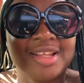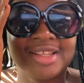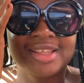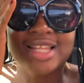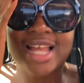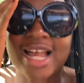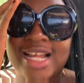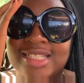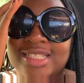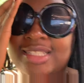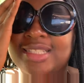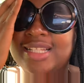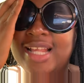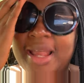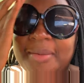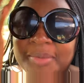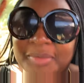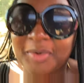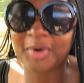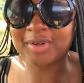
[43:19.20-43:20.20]
that's the
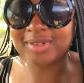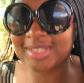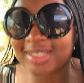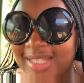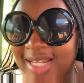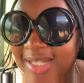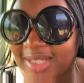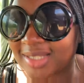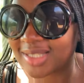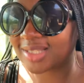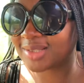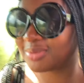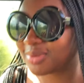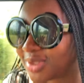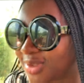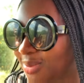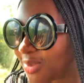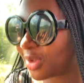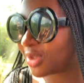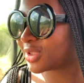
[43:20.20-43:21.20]
time. Once there's
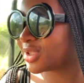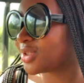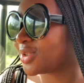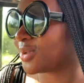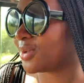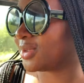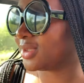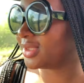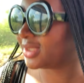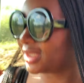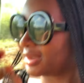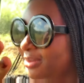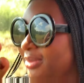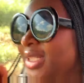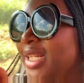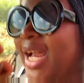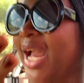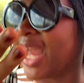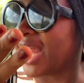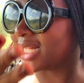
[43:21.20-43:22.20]
small sun, the
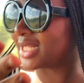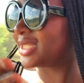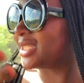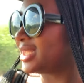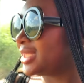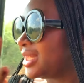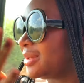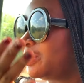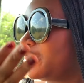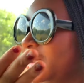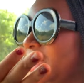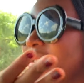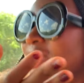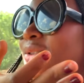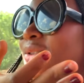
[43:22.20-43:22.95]
guy is sleeping